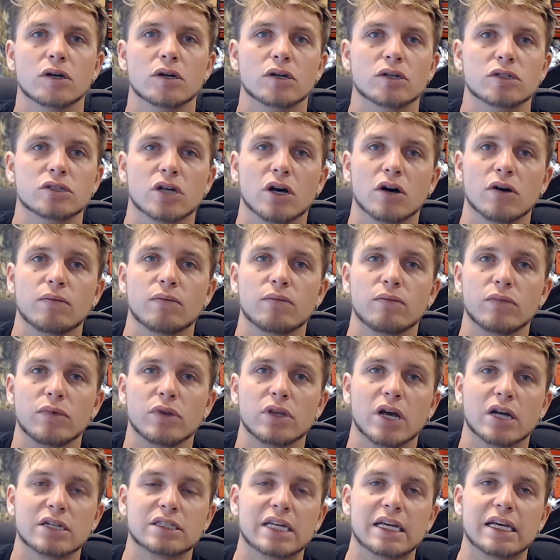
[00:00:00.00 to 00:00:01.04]
So
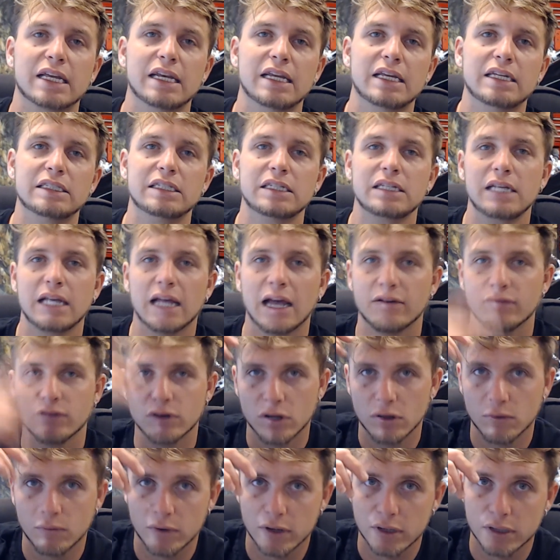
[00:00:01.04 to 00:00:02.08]
y'all take it easy. Have a good
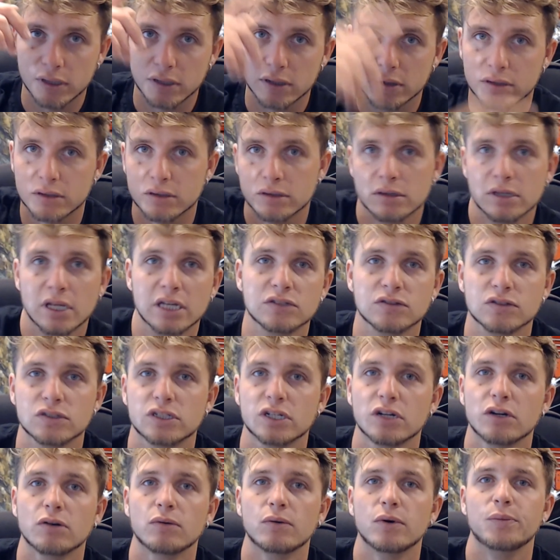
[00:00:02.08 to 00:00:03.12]
one. Thanks for
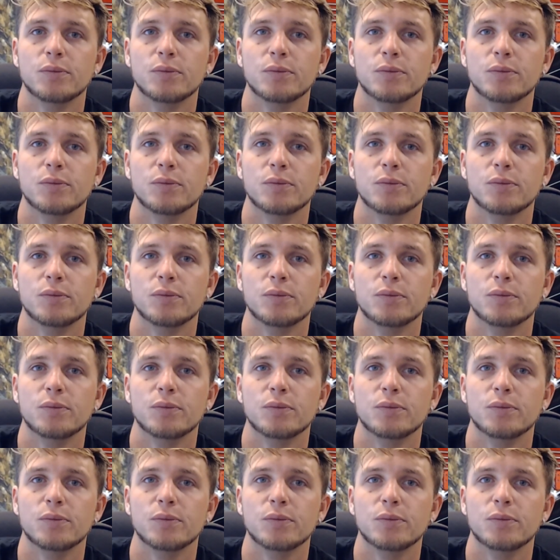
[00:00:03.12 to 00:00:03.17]
chilling with me.